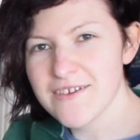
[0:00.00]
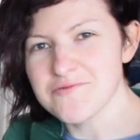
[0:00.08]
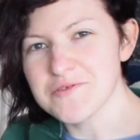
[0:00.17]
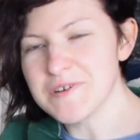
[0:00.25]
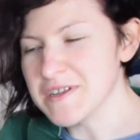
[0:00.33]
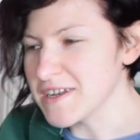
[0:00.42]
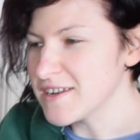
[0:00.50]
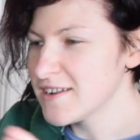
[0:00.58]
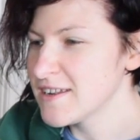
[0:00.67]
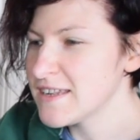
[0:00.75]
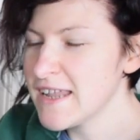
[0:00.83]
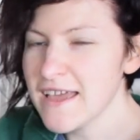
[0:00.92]
everyone!
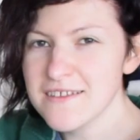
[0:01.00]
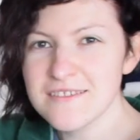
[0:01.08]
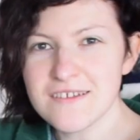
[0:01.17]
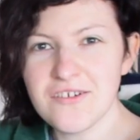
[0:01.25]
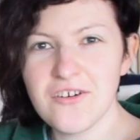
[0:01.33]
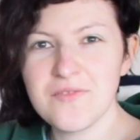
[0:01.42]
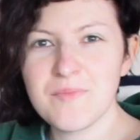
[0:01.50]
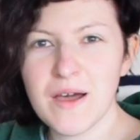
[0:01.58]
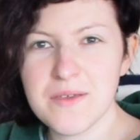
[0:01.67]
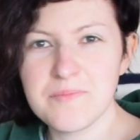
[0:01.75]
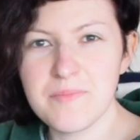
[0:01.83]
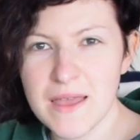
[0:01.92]
Next on
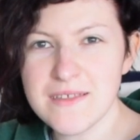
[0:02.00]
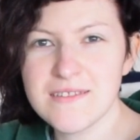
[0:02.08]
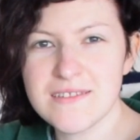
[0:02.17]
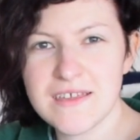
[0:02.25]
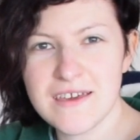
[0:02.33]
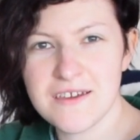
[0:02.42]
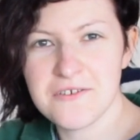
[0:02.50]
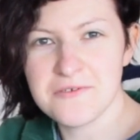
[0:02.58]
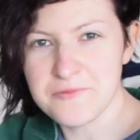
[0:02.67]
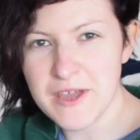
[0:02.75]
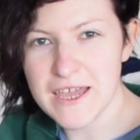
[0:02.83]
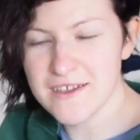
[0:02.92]
my basic
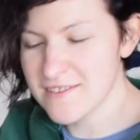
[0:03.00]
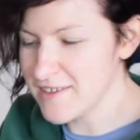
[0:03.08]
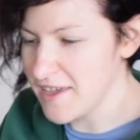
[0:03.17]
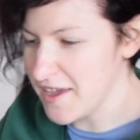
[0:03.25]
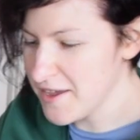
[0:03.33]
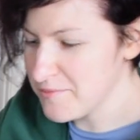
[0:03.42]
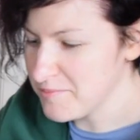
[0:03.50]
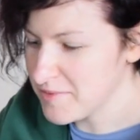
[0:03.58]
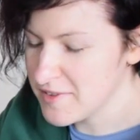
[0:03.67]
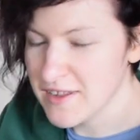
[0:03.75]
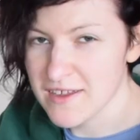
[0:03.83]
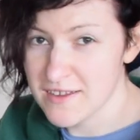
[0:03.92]
wig tips,